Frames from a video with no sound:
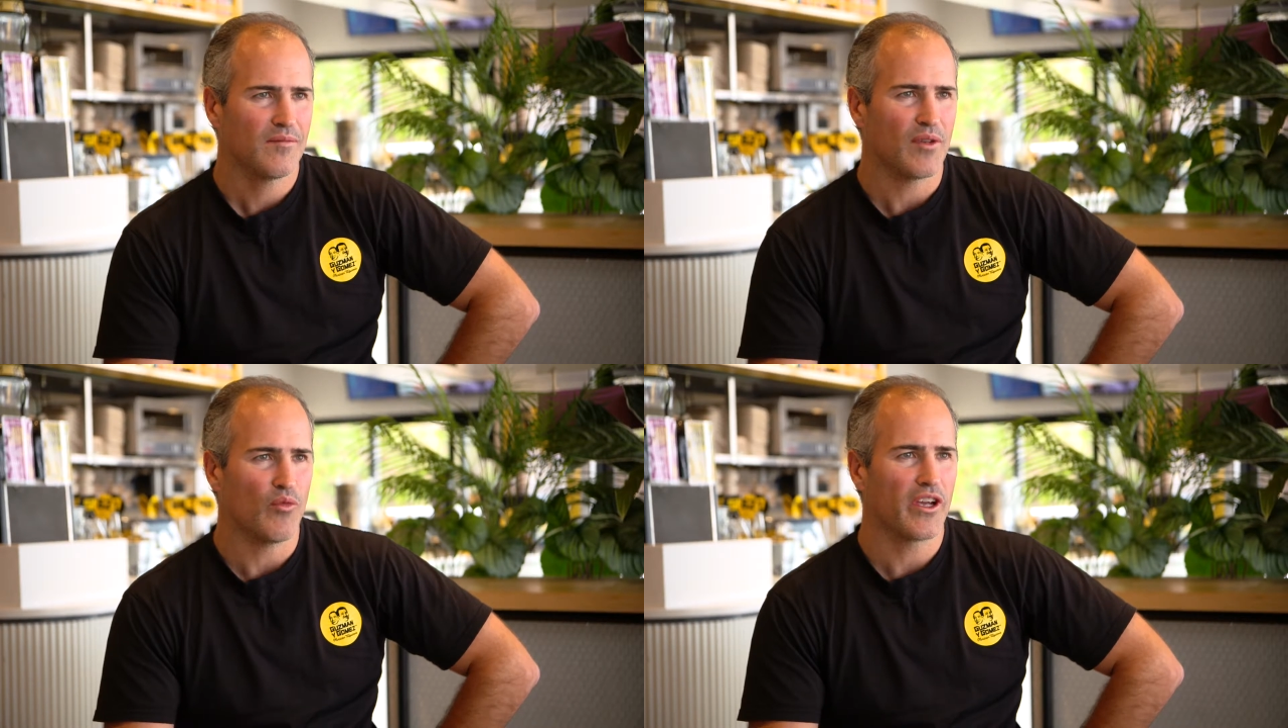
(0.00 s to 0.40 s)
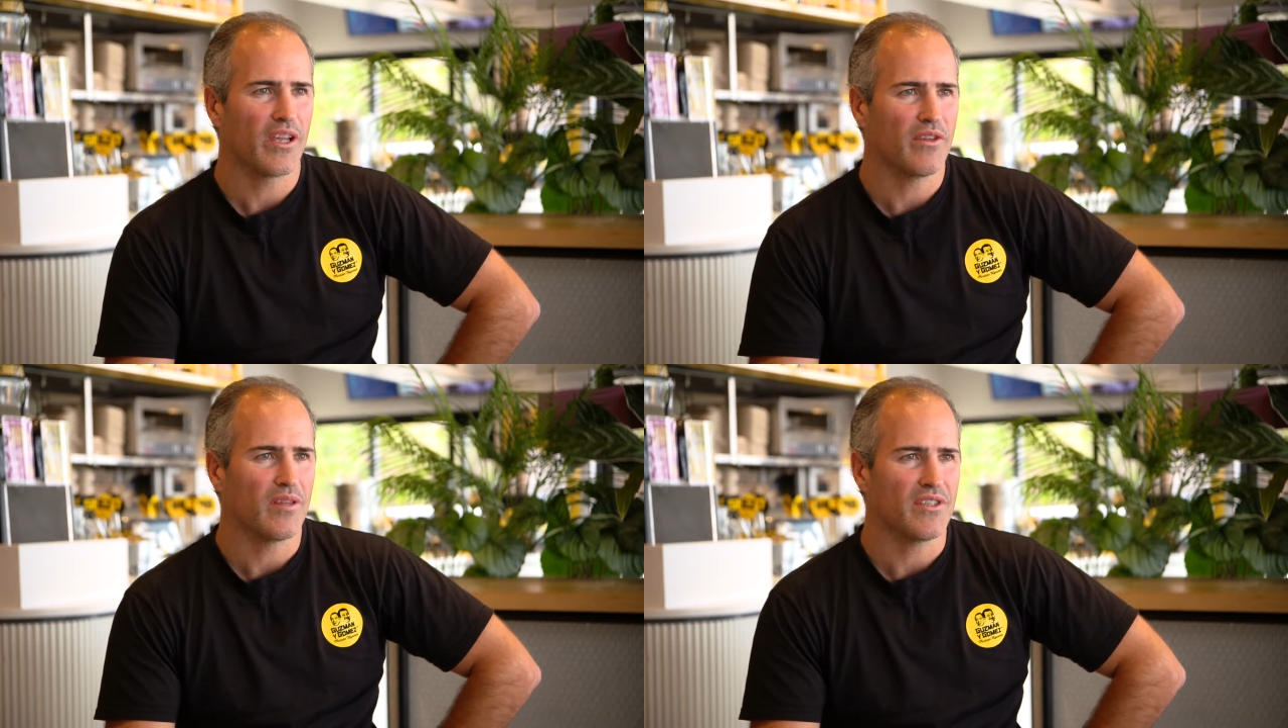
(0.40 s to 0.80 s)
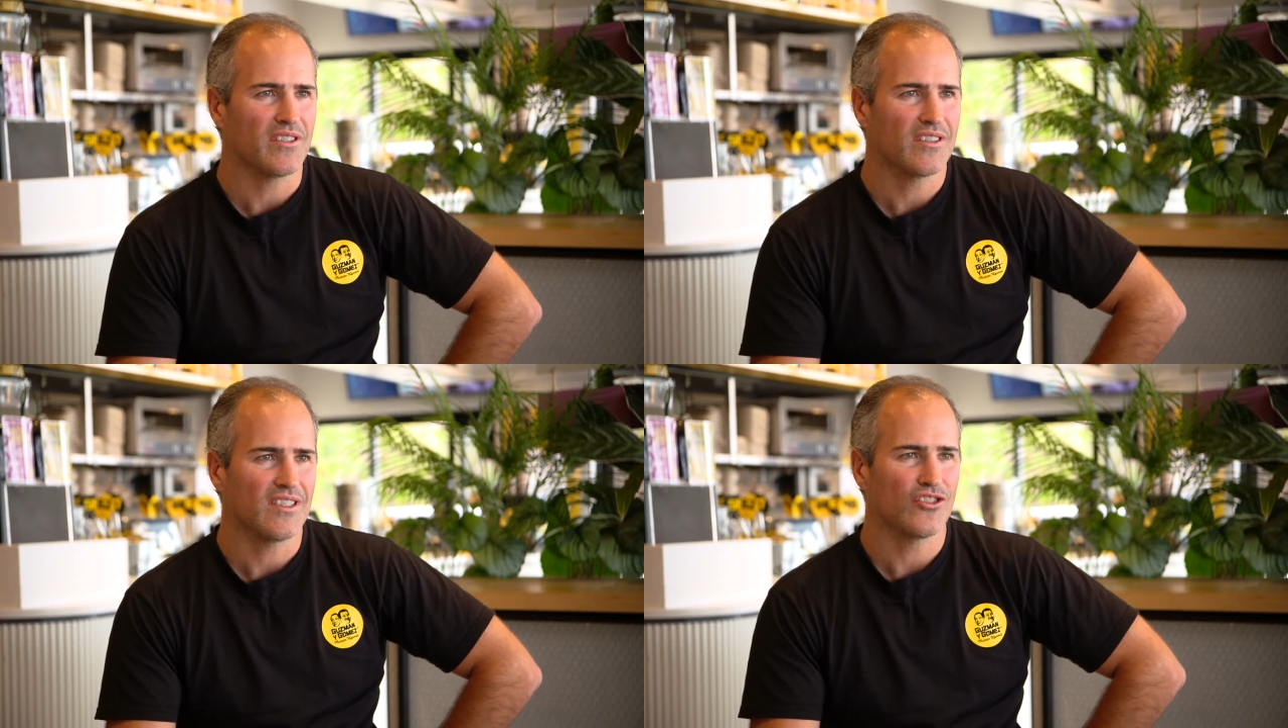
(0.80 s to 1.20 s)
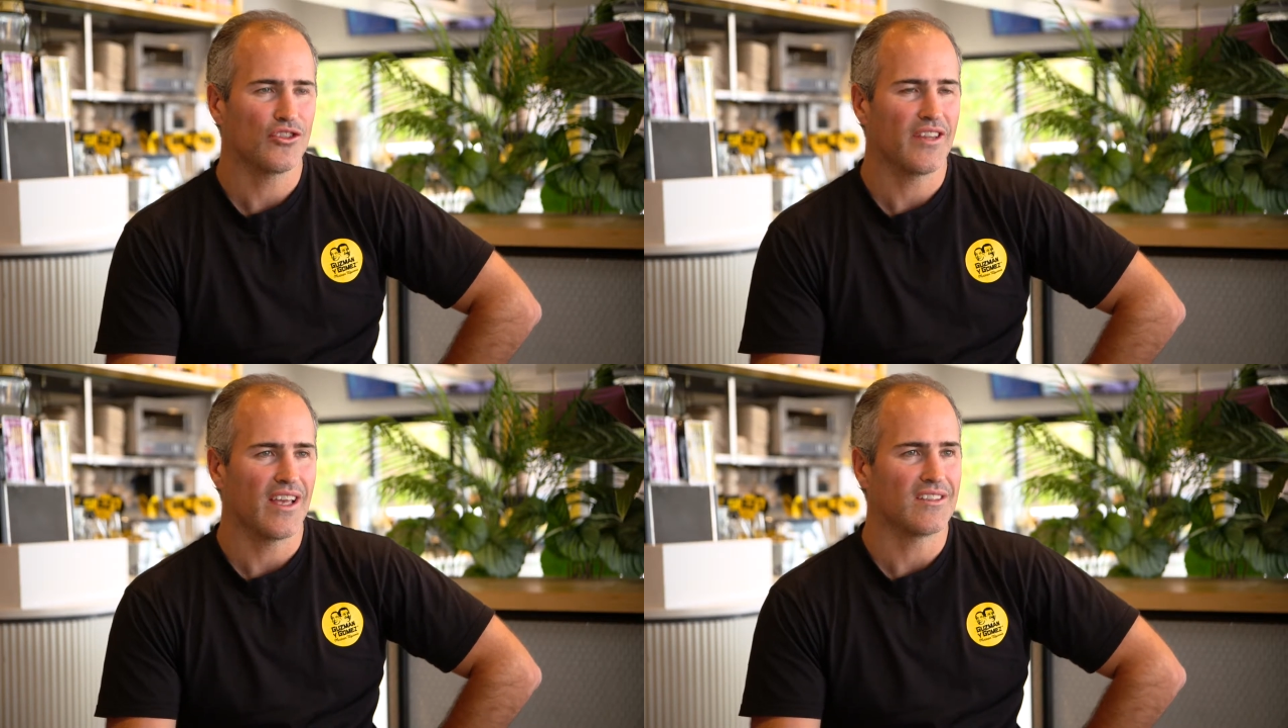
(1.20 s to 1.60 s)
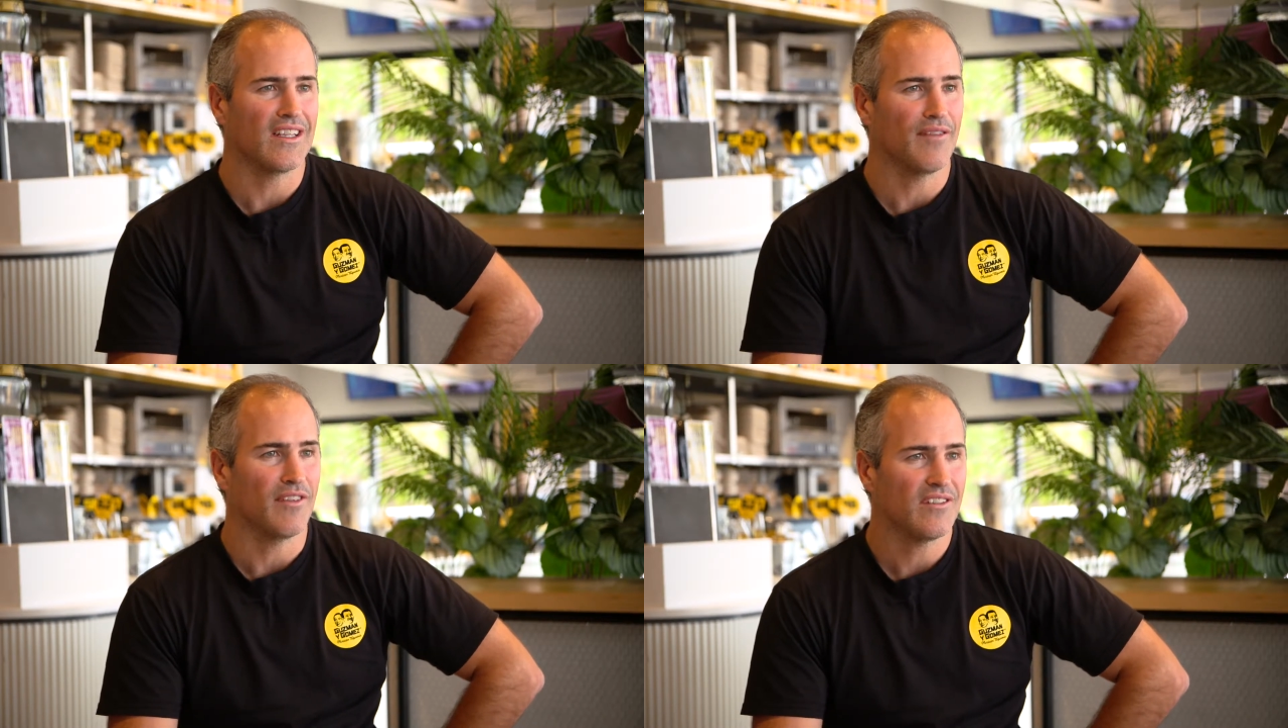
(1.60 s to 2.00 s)
been working with the business since
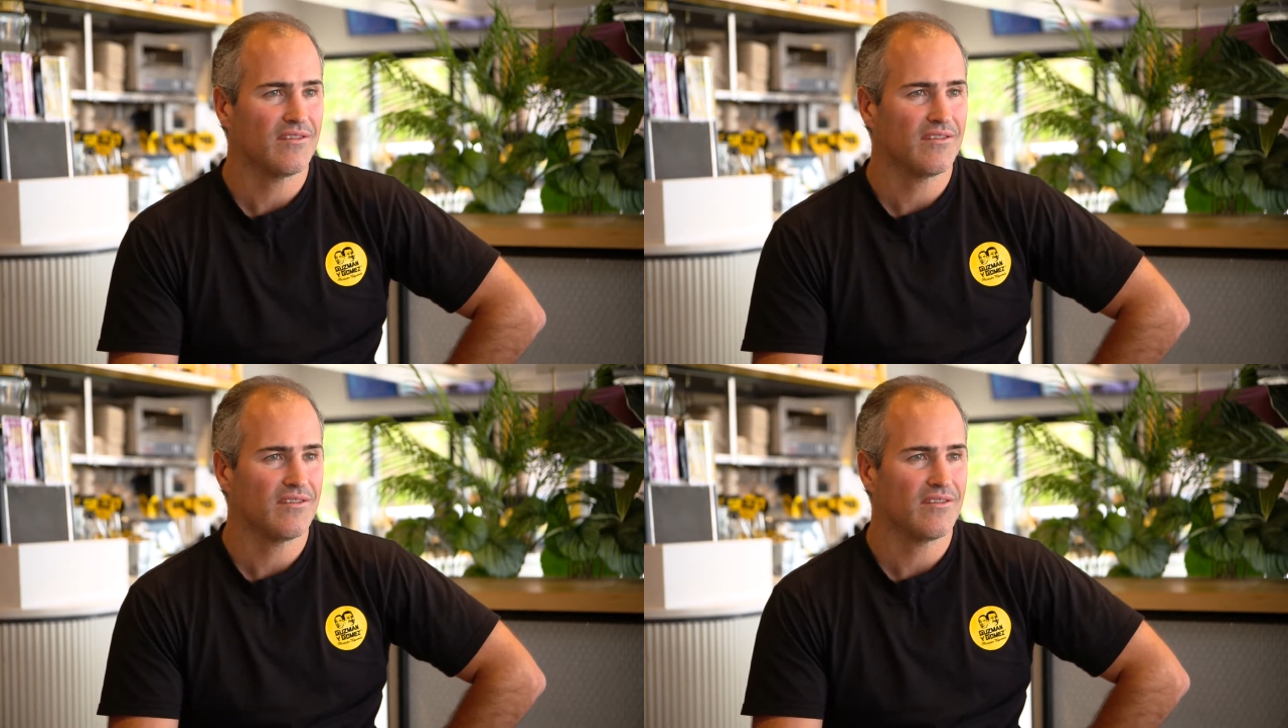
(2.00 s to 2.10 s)
2011.